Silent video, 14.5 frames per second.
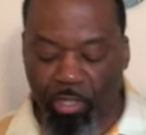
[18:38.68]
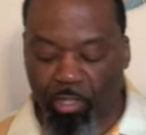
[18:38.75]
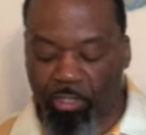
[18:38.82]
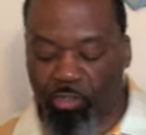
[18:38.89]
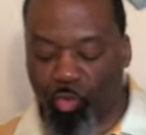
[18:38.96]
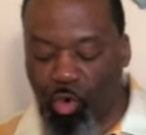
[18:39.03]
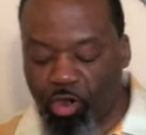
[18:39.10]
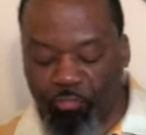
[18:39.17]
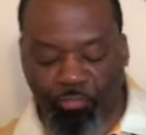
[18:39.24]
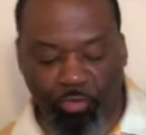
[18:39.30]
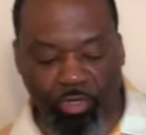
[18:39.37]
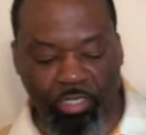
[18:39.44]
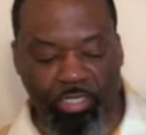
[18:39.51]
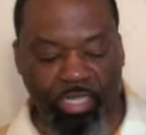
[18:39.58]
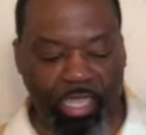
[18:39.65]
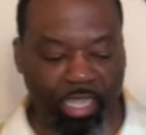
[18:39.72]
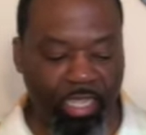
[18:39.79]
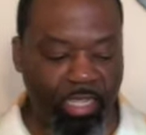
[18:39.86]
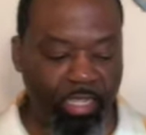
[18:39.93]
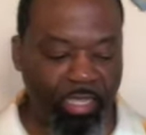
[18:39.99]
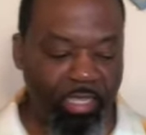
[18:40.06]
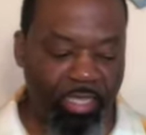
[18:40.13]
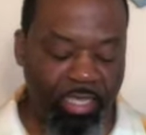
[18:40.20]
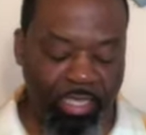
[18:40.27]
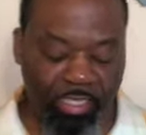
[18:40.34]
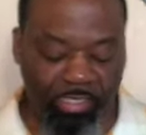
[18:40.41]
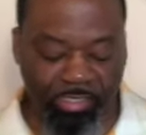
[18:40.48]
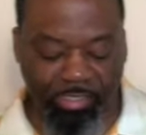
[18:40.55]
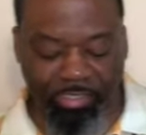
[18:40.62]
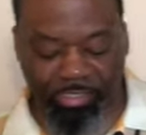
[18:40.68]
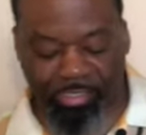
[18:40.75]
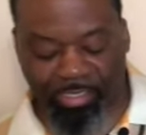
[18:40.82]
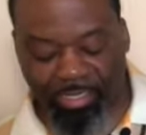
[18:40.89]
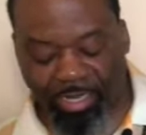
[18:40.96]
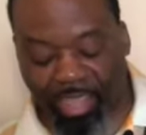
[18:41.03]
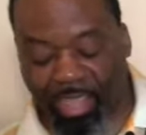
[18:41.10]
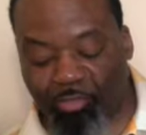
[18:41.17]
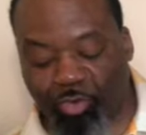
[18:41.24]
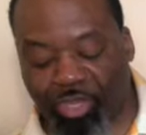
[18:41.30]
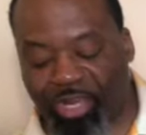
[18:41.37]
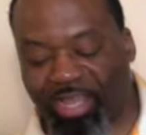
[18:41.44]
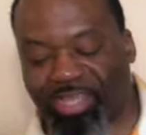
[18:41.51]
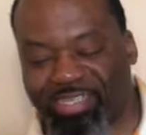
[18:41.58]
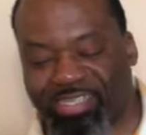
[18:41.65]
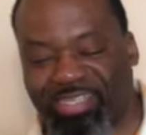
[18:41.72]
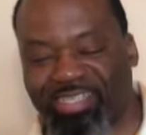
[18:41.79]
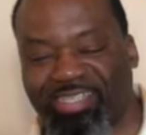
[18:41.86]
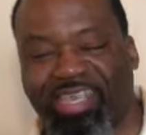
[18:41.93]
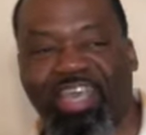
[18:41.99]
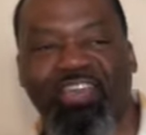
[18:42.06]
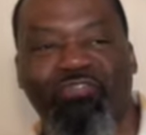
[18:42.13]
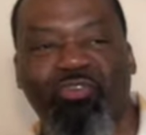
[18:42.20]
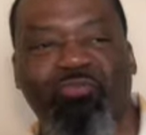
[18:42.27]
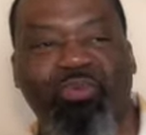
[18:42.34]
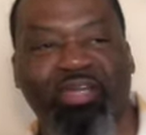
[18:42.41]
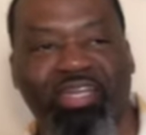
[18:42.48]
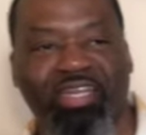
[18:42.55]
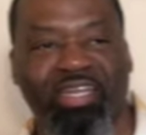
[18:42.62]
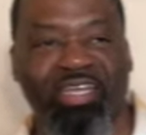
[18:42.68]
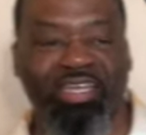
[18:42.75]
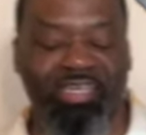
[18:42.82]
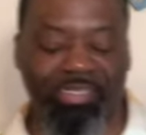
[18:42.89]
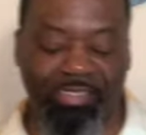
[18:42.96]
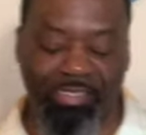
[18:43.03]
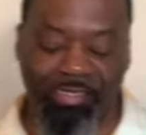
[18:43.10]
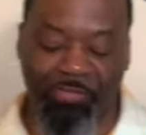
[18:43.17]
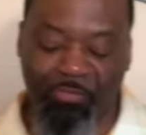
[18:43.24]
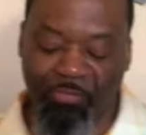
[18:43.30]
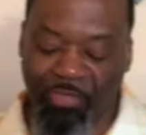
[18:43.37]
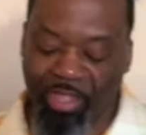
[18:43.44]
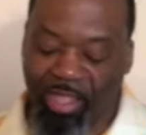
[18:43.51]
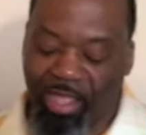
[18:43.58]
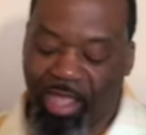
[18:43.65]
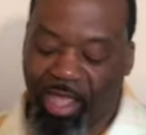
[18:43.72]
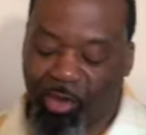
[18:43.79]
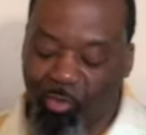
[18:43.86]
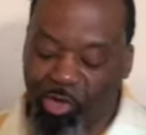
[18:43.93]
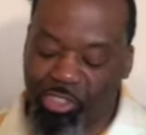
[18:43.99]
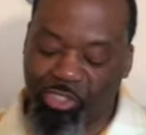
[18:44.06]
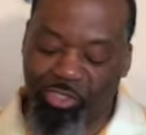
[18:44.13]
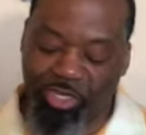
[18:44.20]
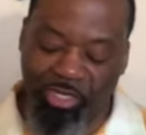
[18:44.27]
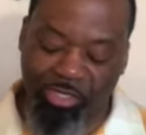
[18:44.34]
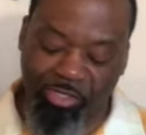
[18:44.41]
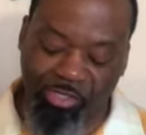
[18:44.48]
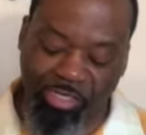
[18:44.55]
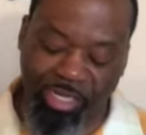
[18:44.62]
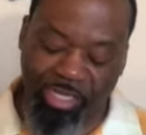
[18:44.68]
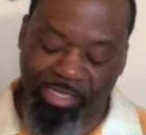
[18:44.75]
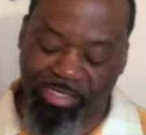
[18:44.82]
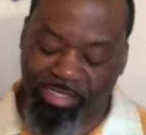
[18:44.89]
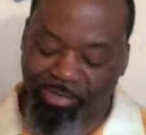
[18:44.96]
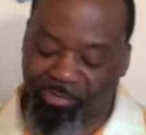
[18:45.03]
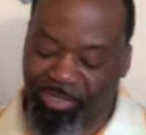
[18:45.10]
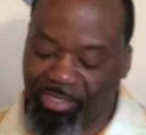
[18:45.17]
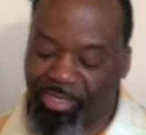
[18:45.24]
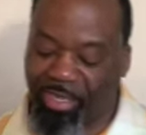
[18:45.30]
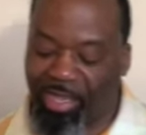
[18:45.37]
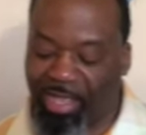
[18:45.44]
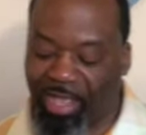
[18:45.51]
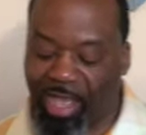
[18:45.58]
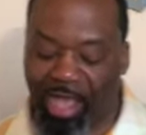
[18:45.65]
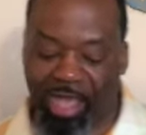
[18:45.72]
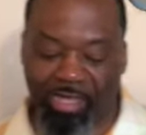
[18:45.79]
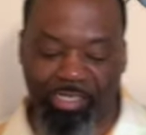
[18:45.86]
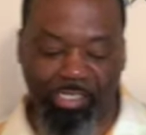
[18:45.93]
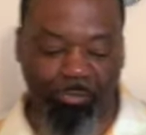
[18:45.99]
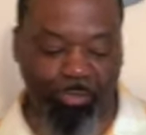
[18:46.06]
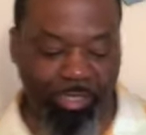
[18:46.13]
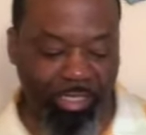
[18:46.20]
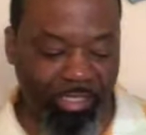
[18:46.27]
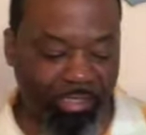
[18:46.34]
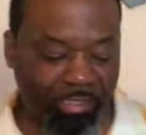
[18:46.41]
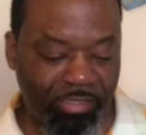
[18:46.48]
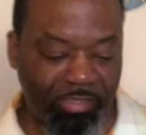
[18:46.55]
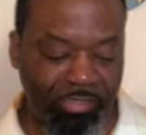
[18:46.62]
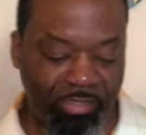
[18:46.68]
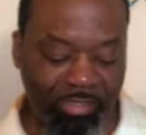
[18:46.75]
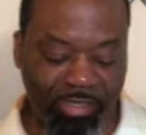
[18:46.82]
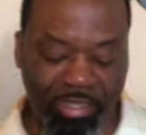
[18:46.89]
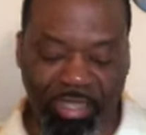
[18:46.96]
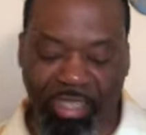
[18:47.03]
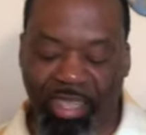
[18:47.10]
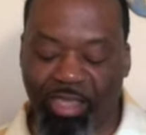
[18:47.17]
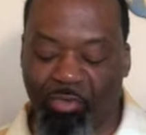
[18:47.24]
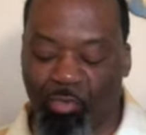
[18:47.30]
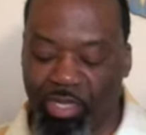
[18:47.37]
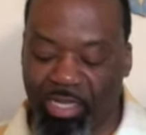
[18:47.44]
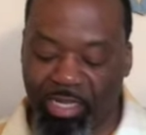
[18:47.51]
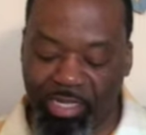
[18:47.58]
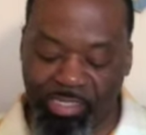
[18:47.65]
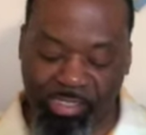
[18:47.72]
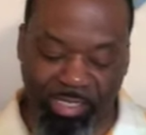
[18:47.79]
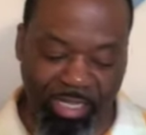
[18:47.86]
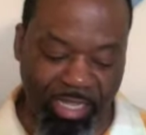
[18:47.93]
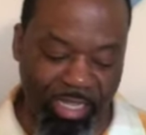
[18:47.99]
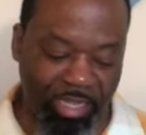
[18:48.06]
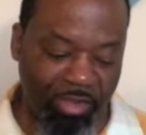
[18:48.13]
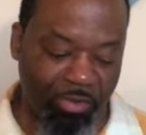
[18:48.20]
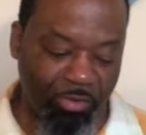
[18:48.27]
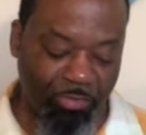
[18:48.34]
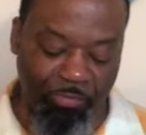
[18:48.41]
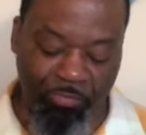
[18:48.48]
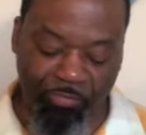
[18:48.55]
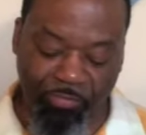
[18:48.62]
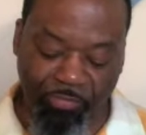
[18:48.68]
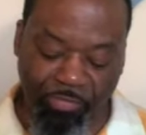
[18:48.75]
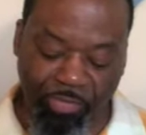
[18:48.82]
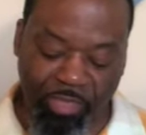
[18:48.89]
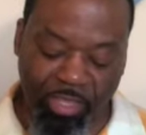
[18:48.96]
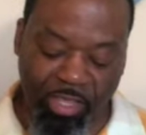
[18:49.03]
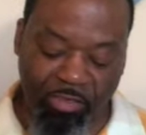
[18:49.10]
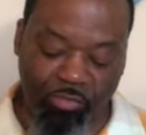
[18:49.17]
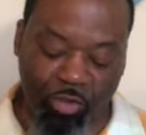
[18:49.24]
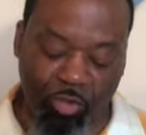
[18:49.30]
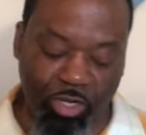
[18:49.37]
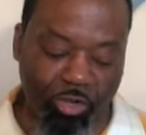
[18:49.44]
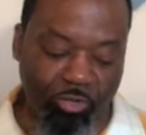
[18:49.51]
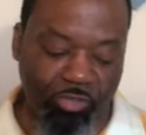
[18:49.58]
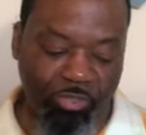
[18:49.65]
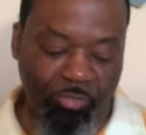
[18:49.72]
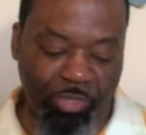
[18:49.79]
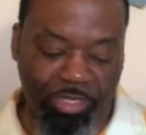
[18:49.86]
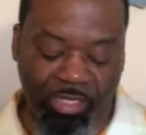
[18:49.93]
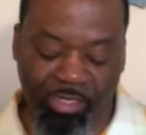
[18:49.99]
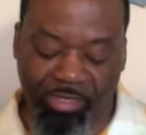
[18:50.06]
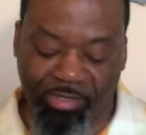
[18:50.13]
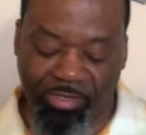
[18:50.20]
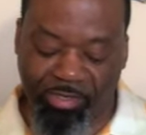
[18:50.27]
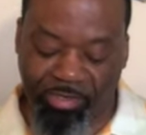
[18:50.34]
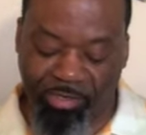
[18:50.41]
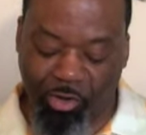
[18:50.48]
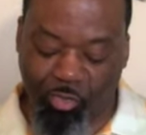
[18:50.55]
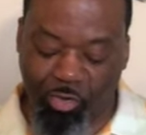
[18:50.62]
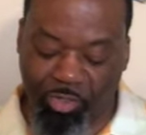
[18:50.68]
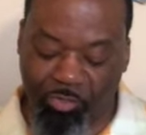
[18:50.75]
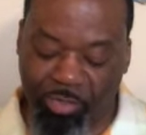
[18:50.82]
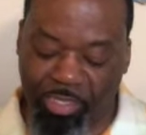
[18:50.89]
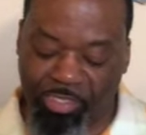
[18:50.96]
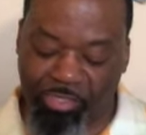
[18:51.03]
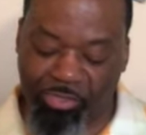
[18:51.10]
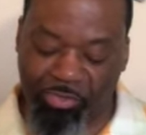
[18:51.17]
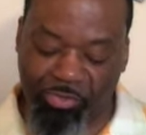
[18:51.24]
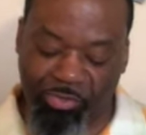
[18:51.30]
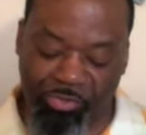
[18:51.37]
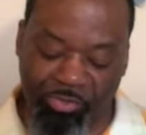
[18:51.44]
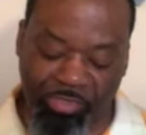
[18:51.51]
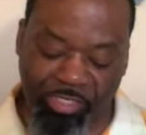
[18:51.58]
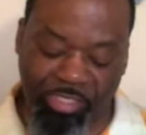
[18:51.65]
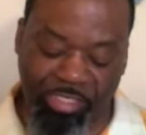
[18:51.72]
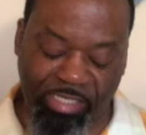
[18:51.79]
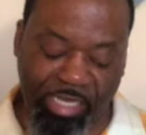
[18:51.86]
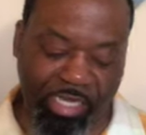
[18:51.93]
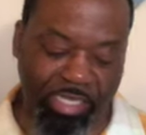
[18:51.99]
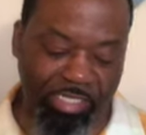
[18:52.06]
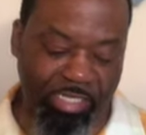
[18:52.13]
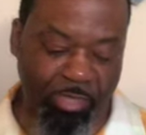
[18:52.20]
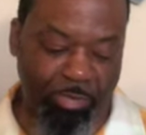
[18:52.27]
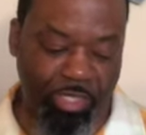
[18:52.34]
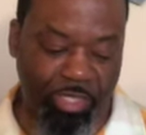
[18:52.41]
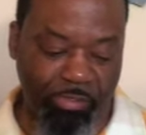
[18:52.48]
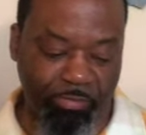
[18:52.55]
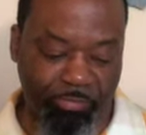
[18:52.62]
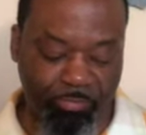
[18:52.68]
The word for today is not what I just gave you, but it is. I want you to understand something. God speaks, and we need to hear. If you would go with me to just 2 Timothy.